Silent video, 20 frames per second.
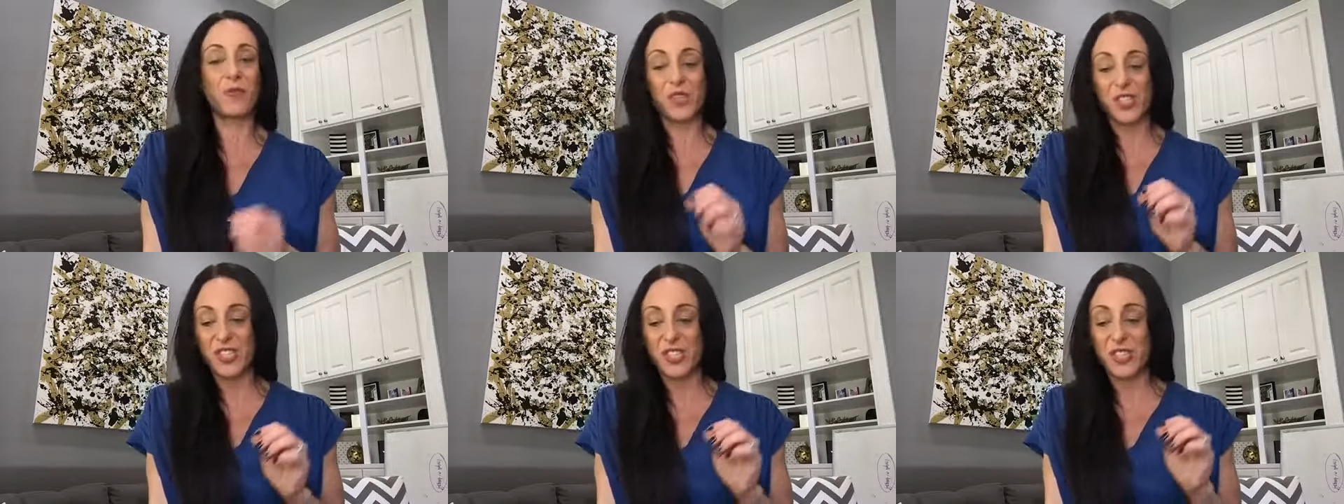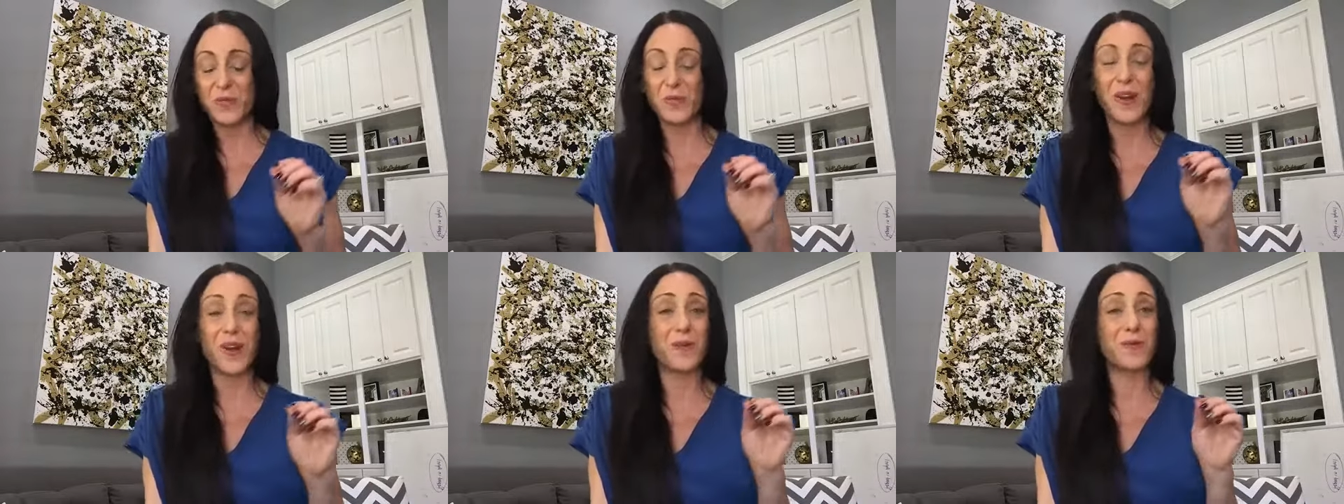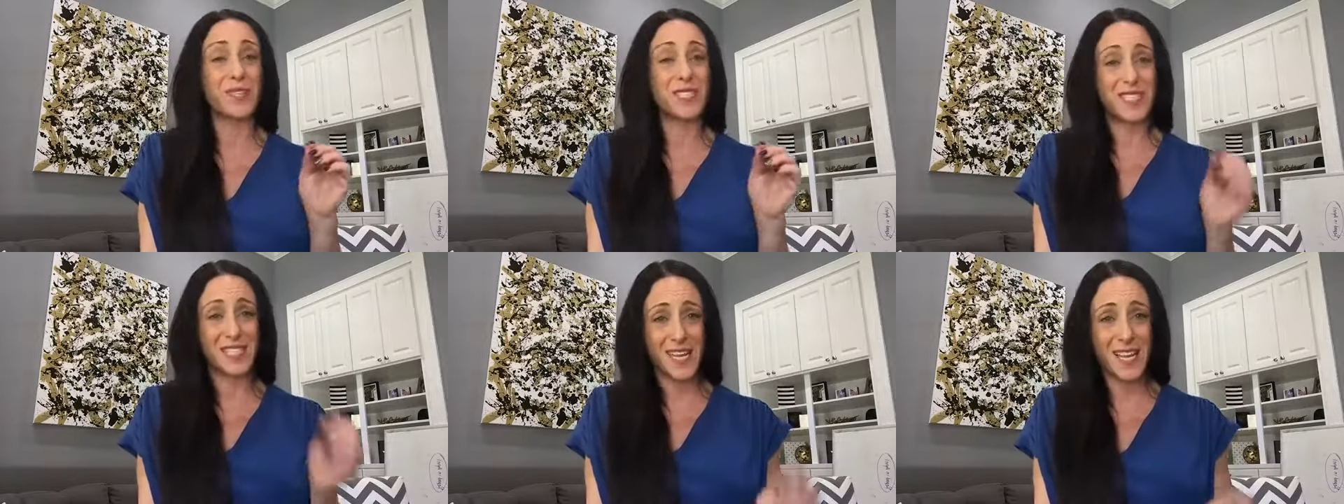which is why
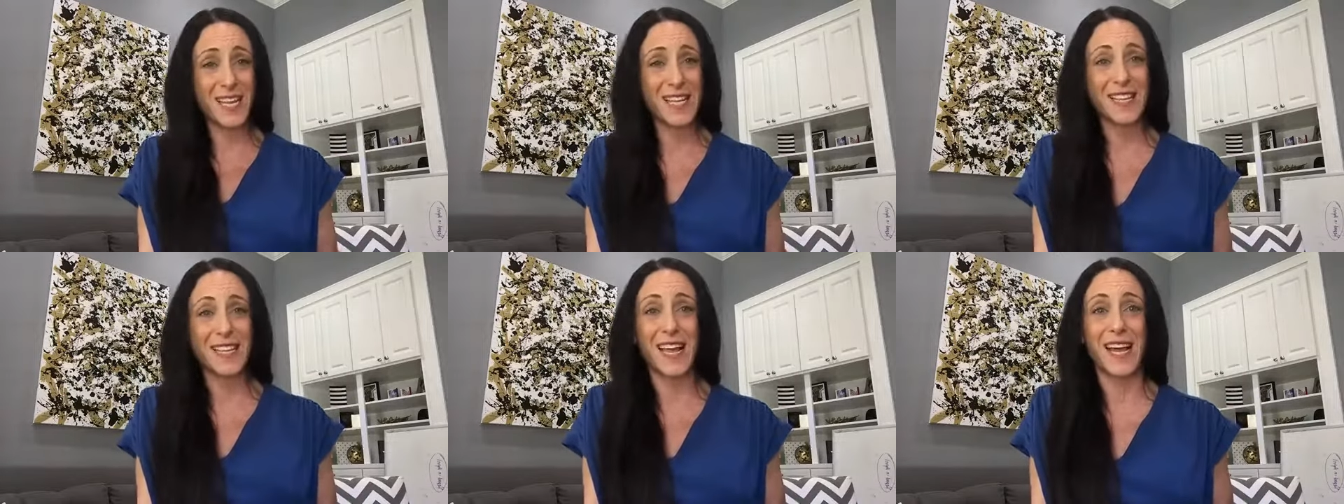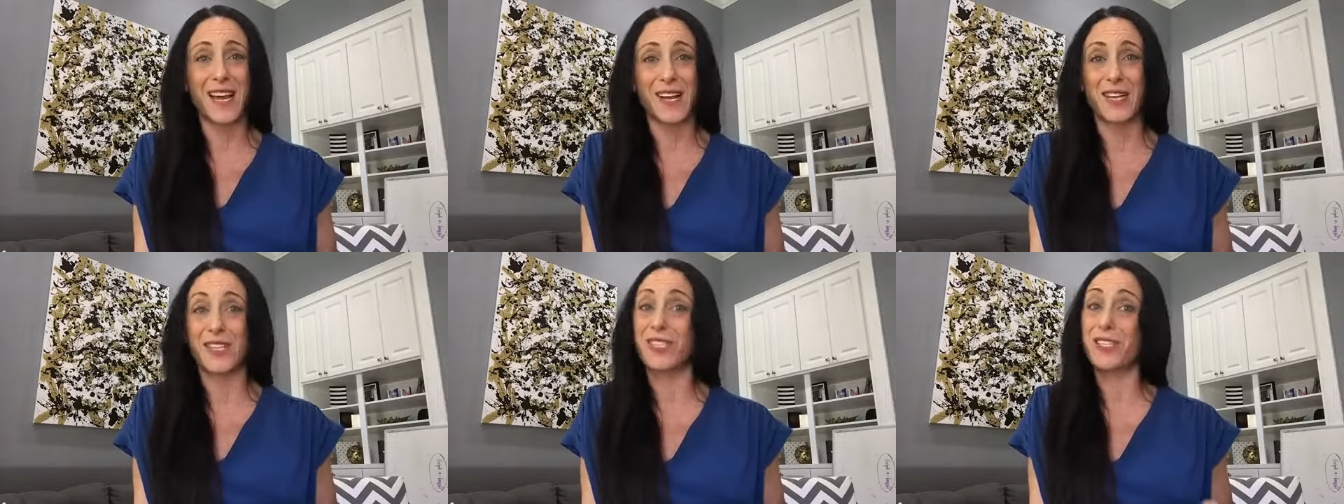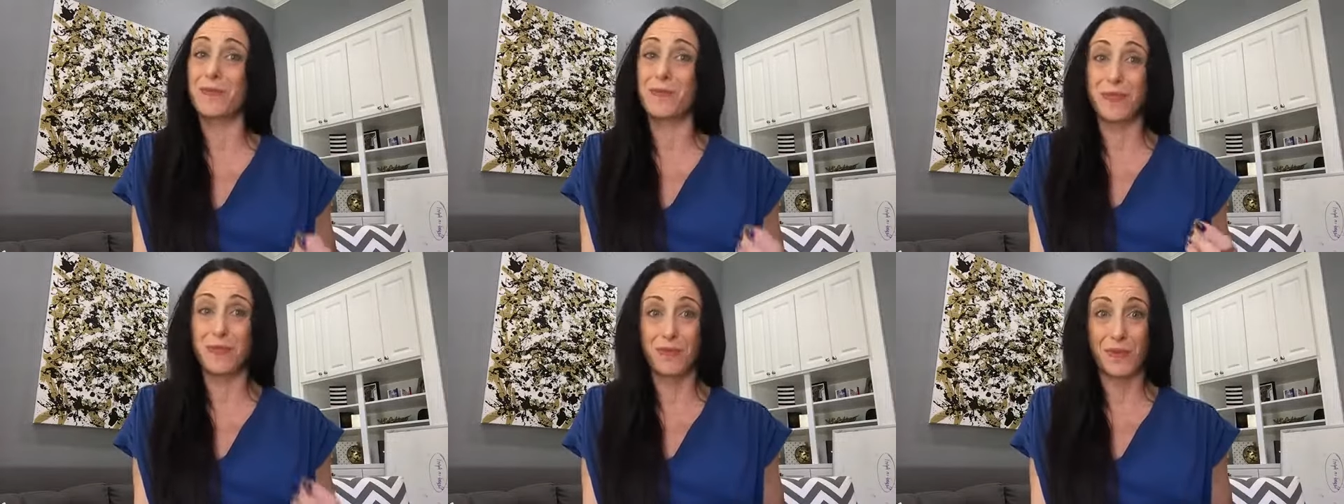we take that
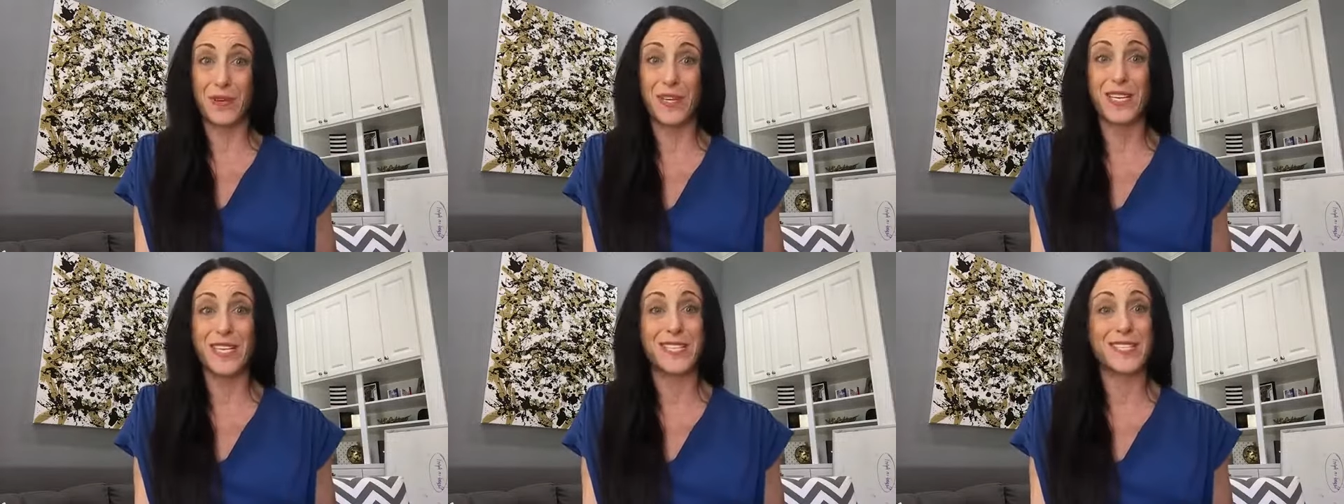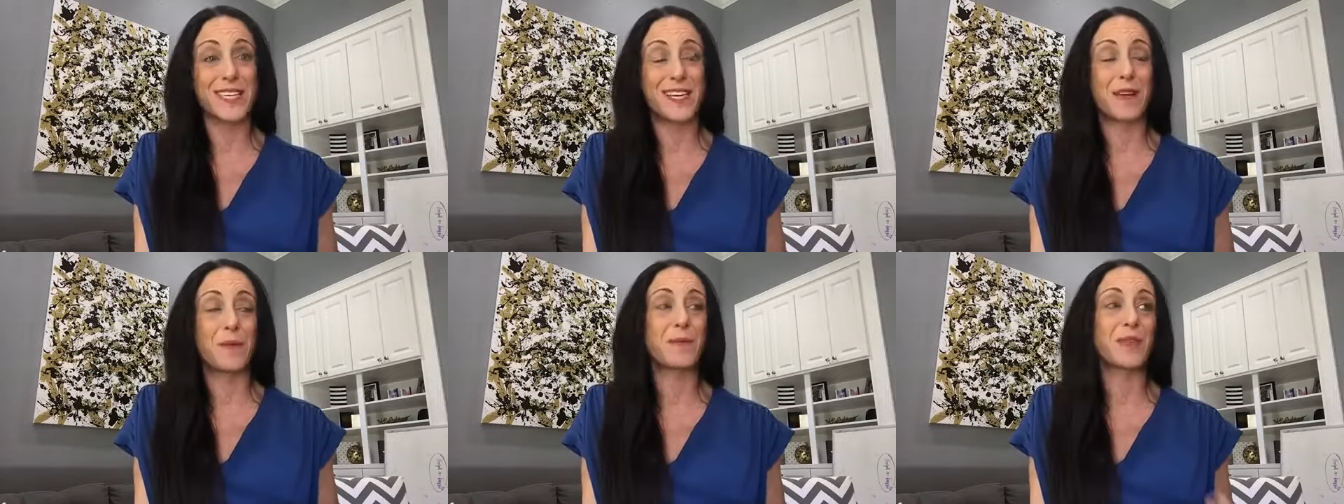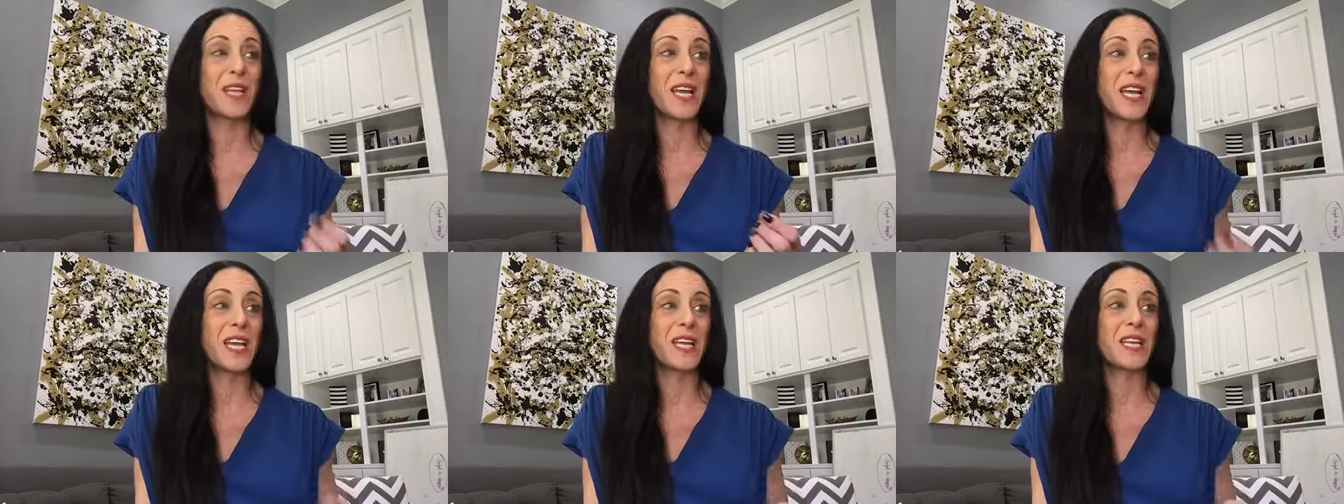to be pretty damn
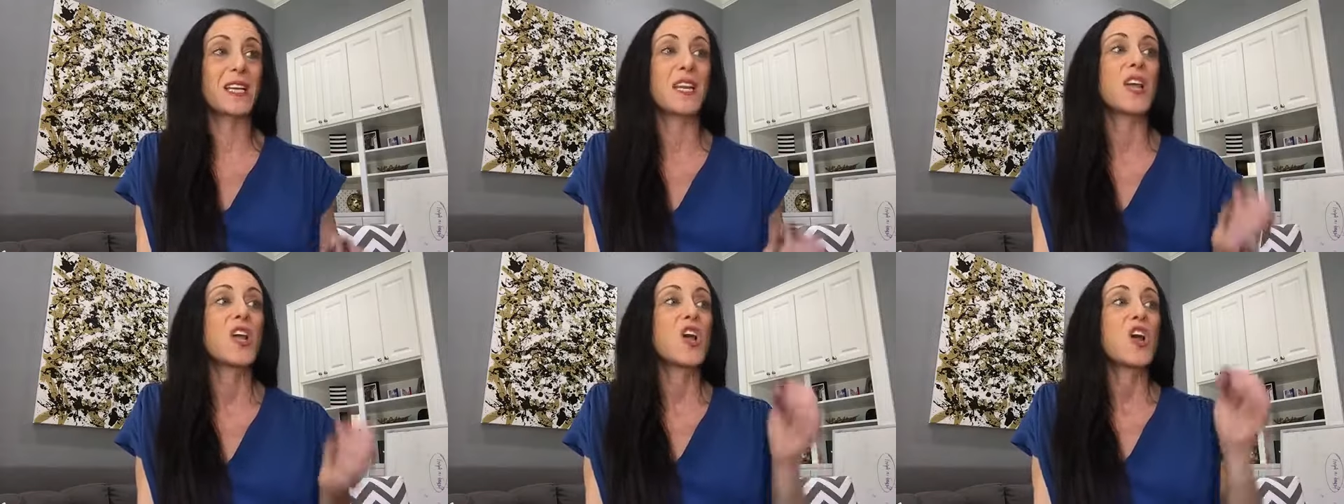late.